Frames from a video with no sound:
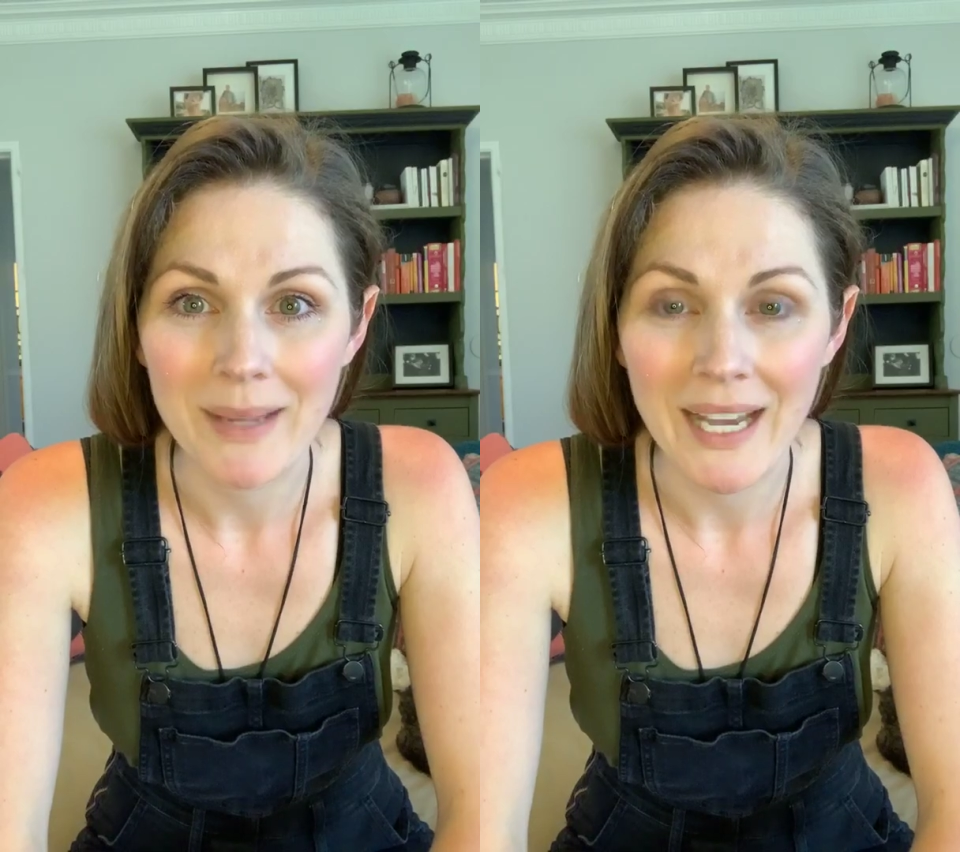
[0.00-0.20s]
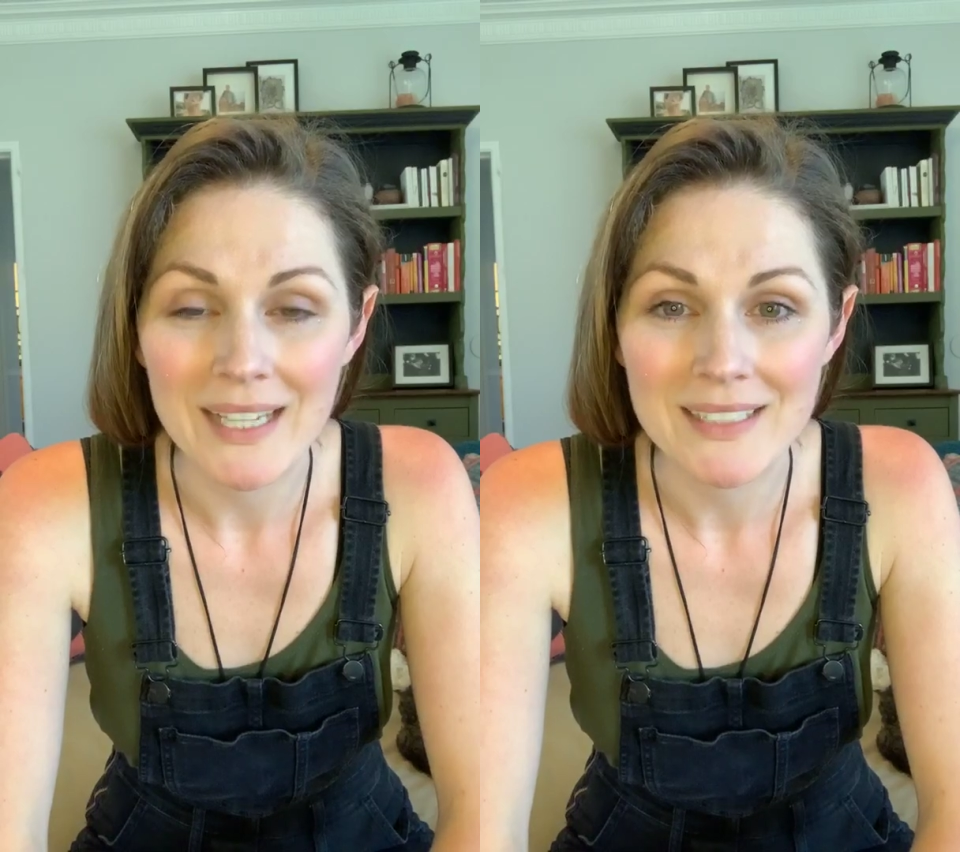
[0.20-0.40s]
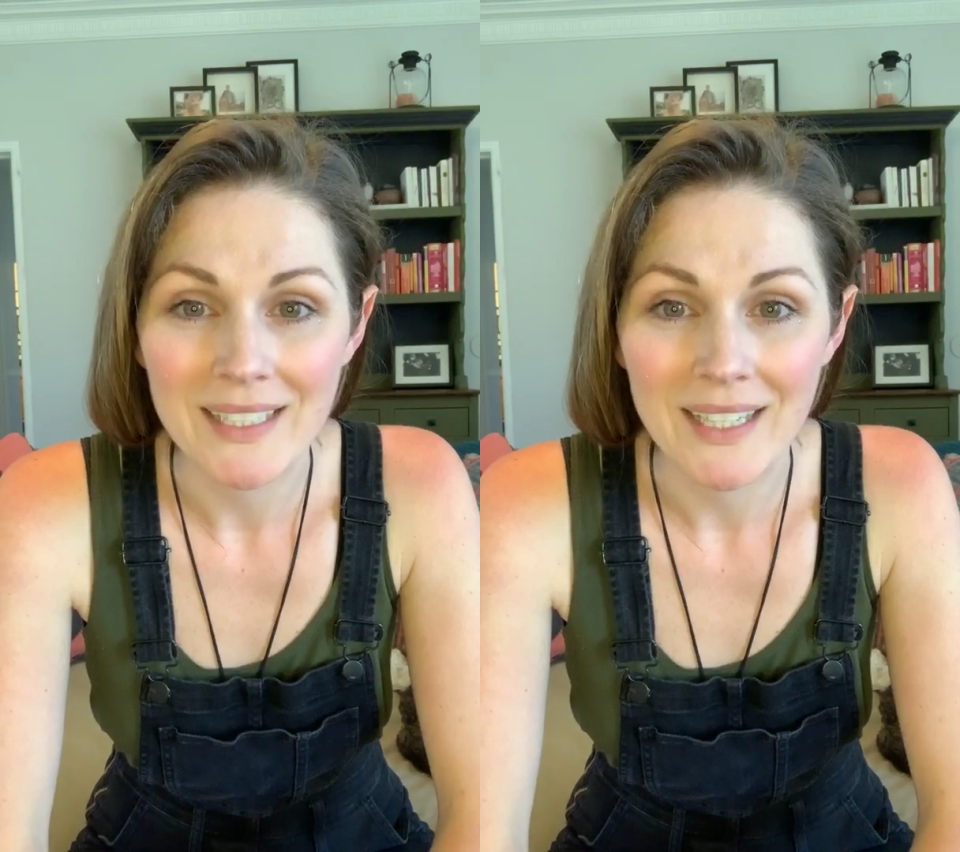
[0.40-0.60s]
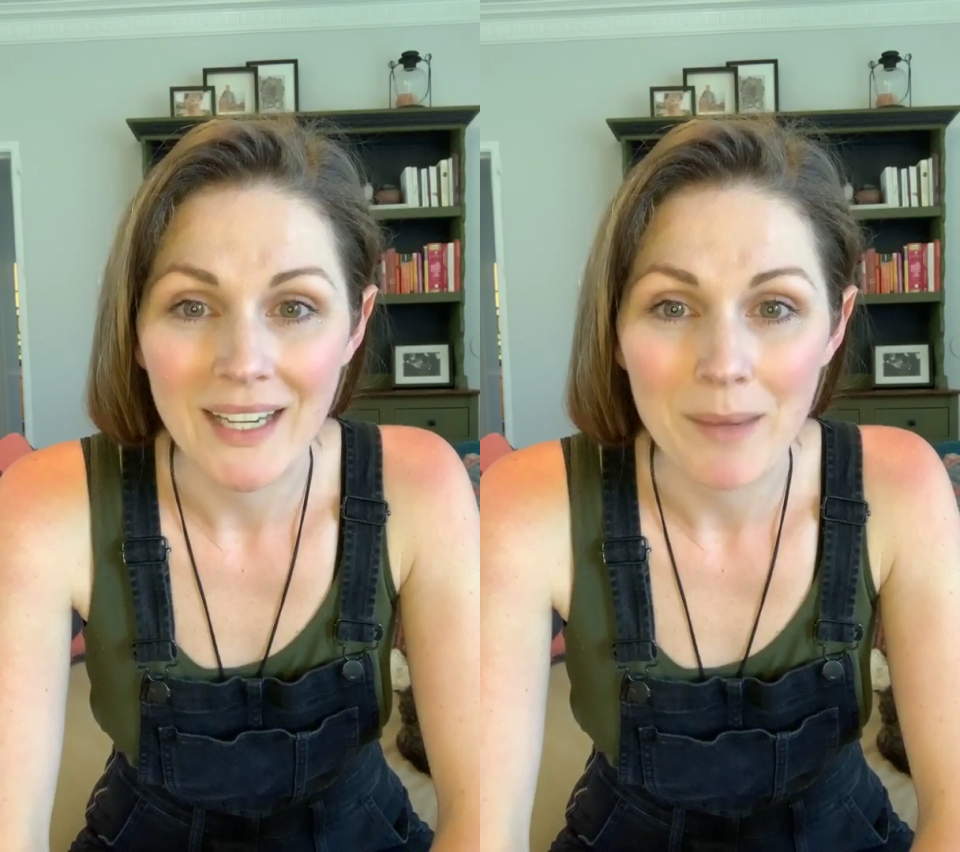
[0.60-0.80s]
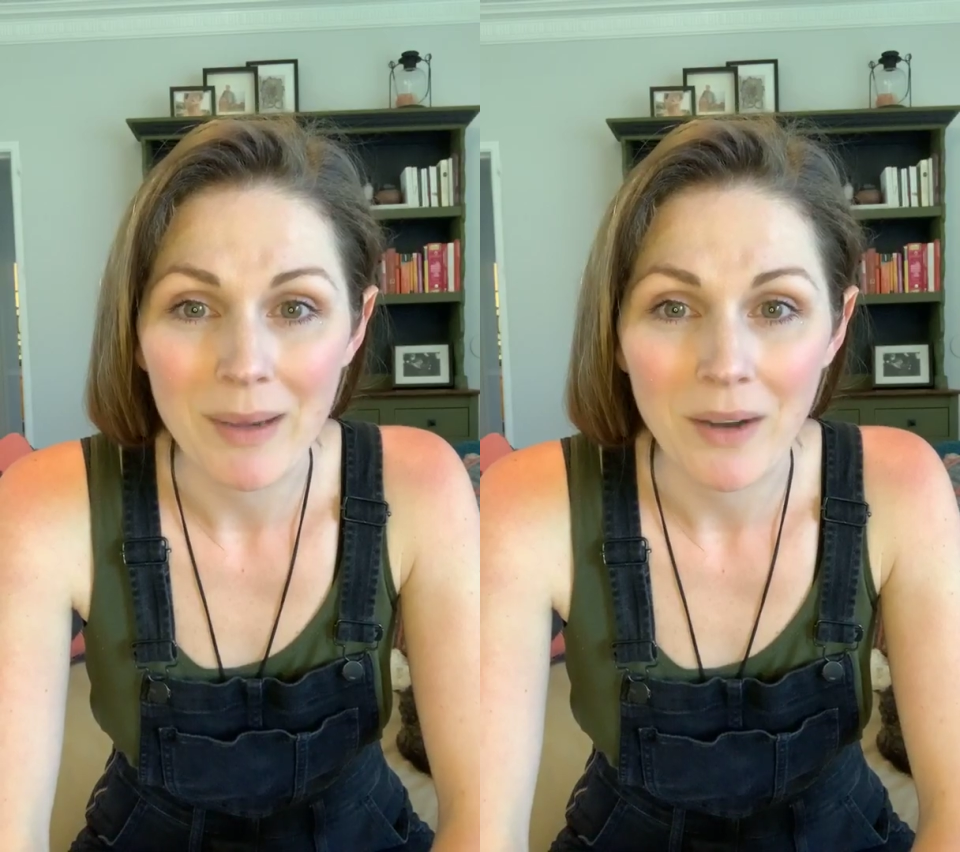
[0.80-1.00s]
asking
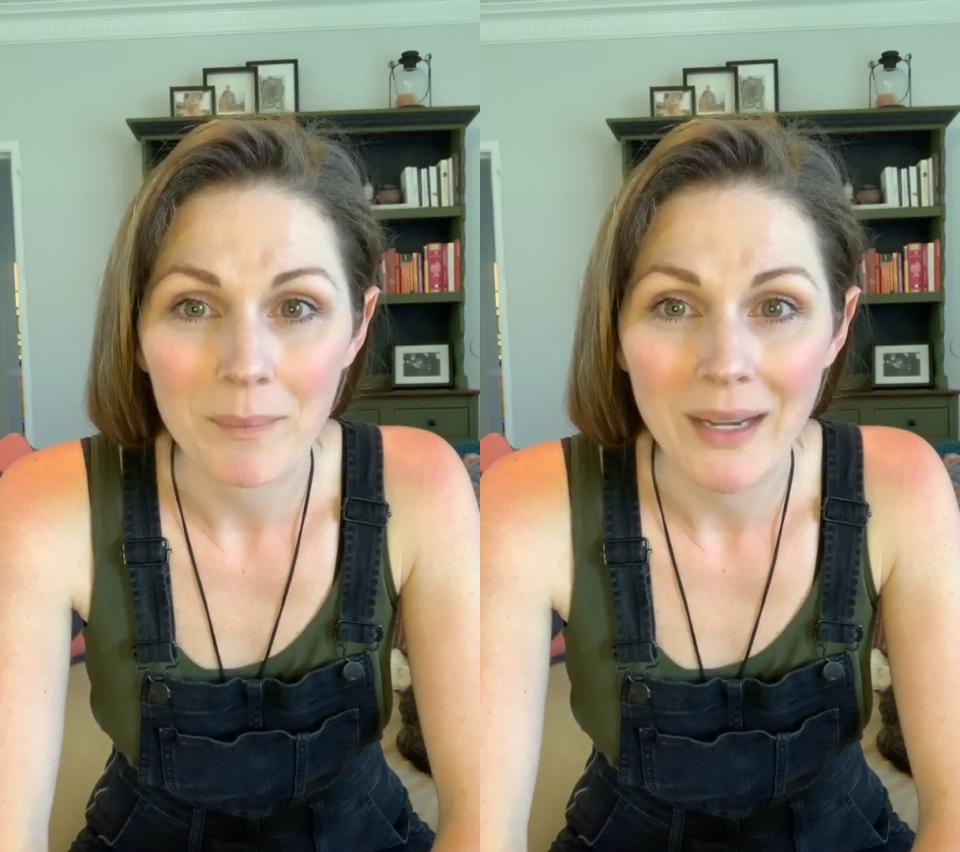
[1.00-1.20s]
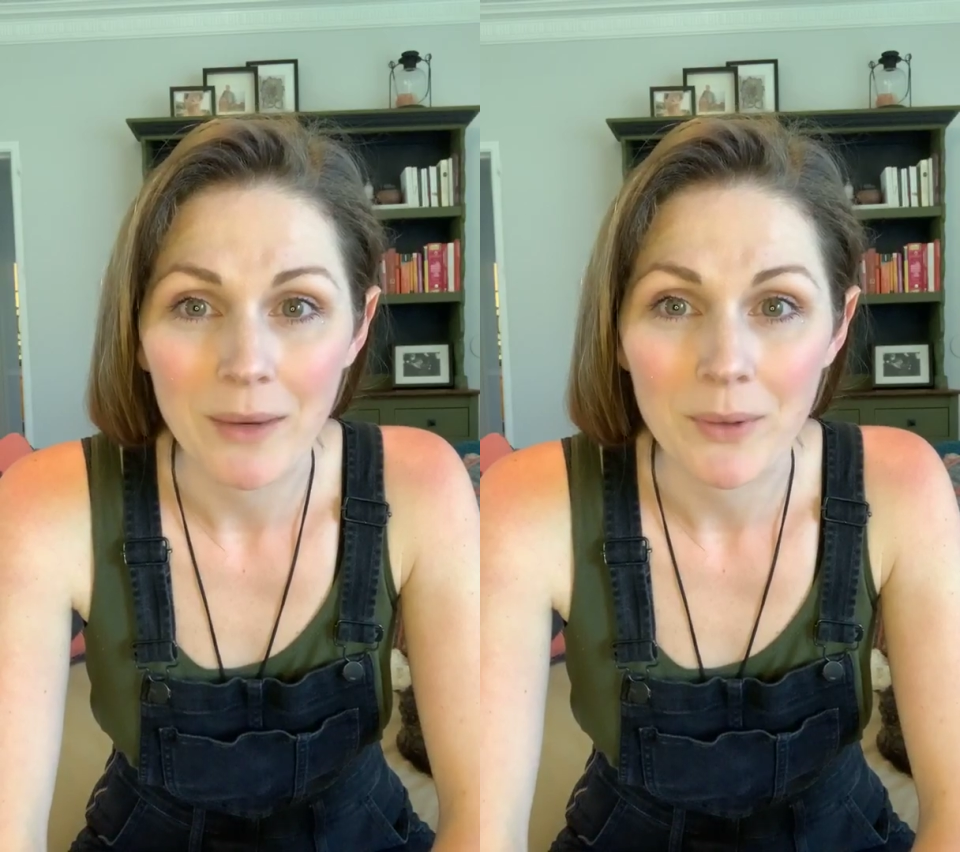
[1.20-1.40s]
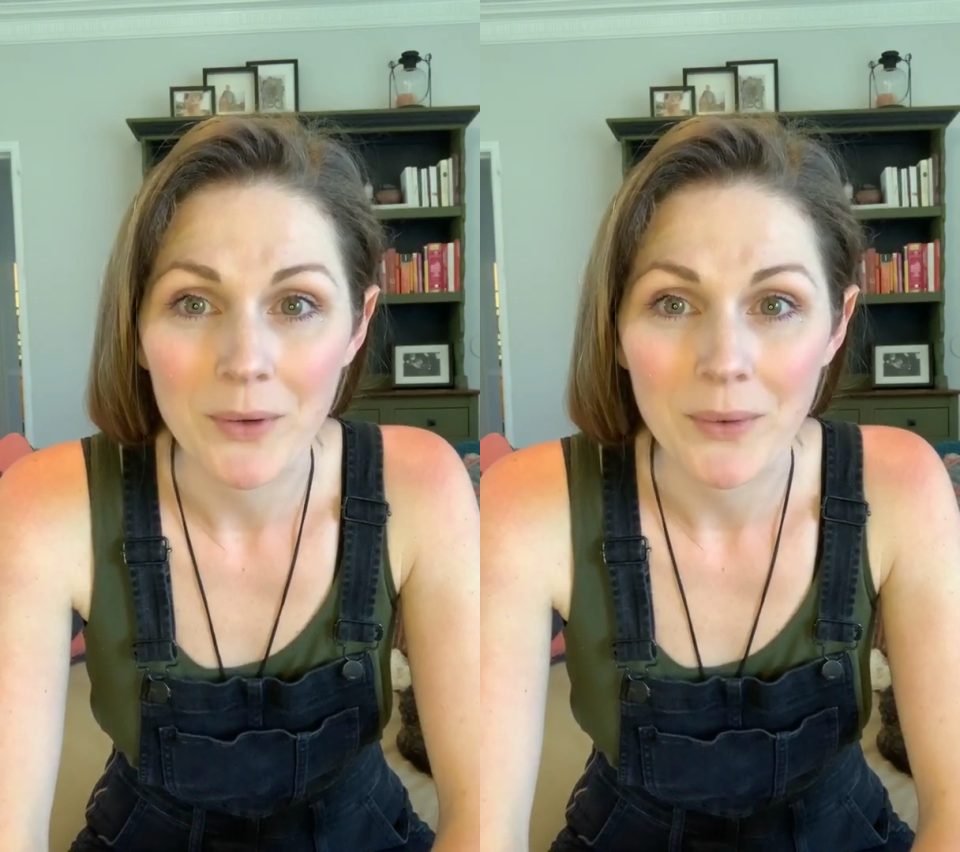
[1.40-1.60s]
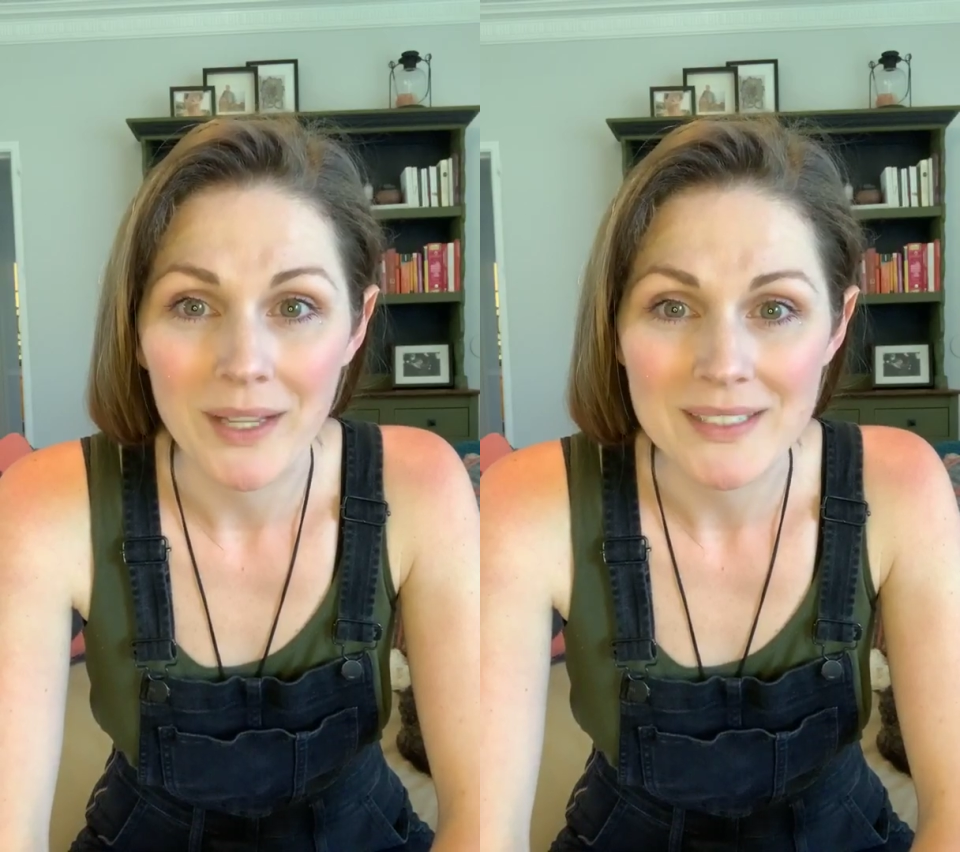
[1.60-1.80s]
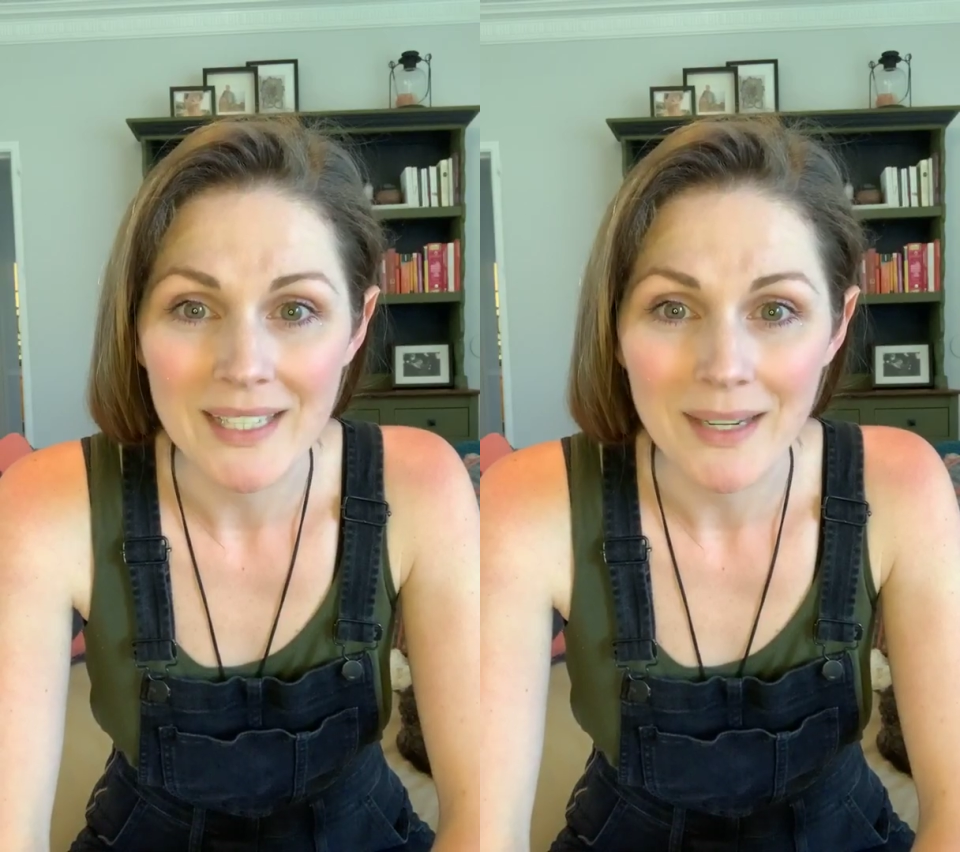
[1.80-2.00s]
about my
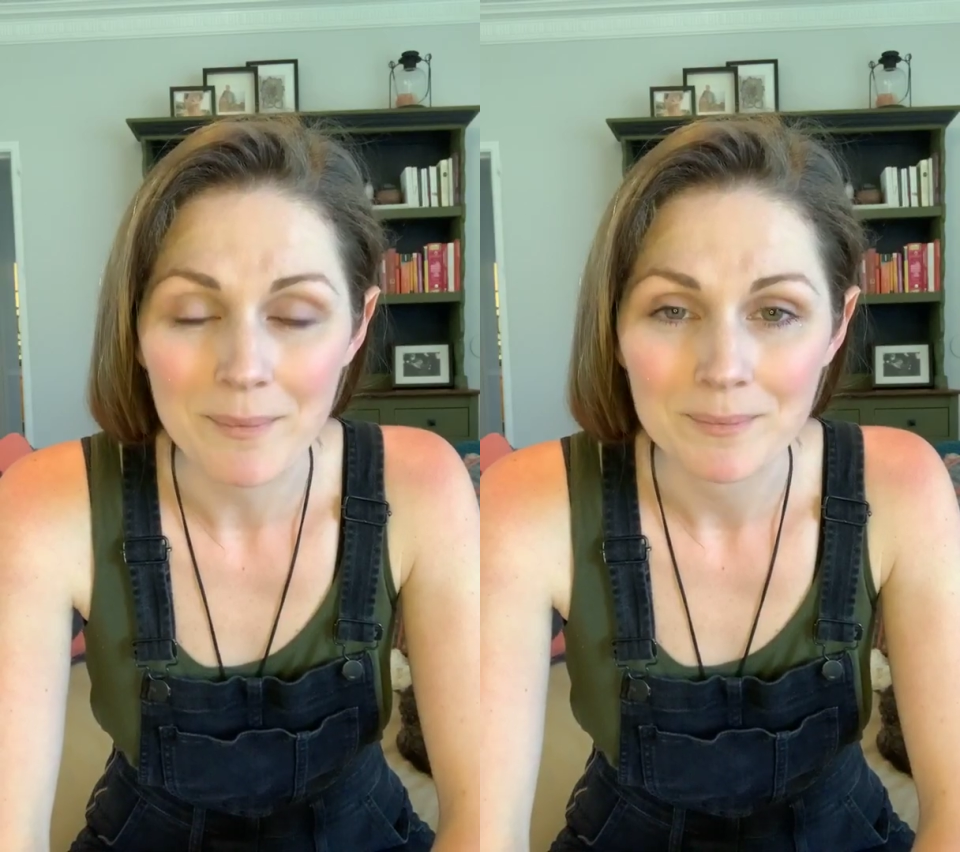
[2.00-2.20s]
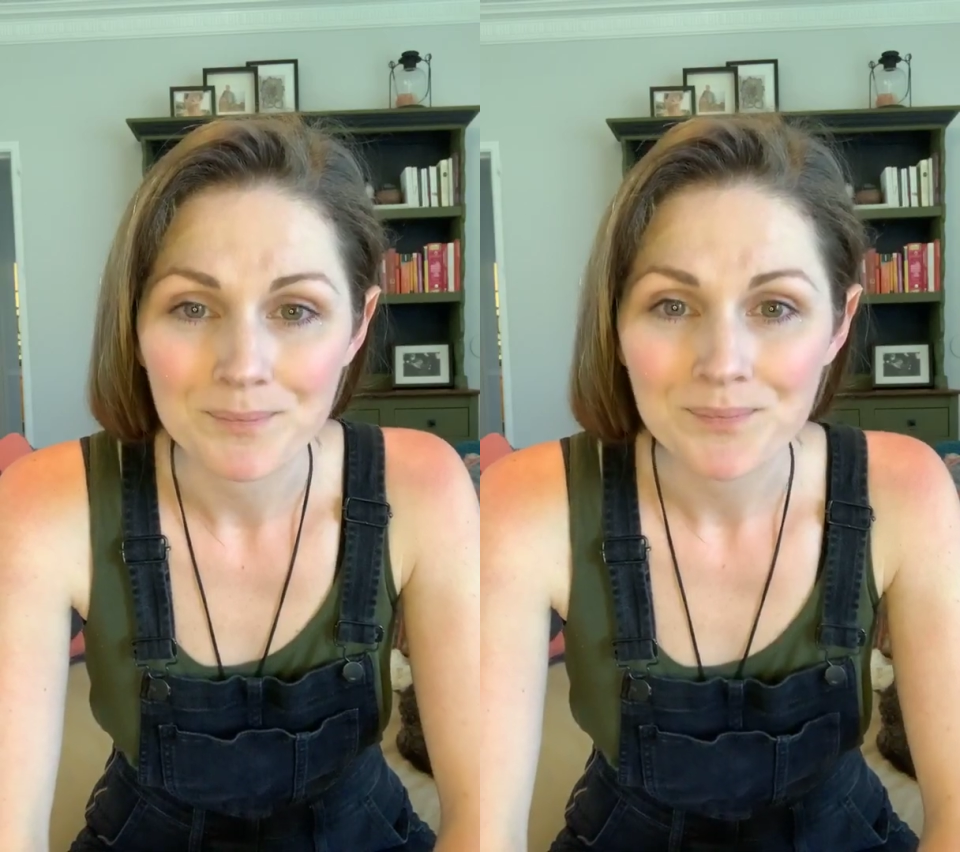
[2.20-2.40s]
recording setup.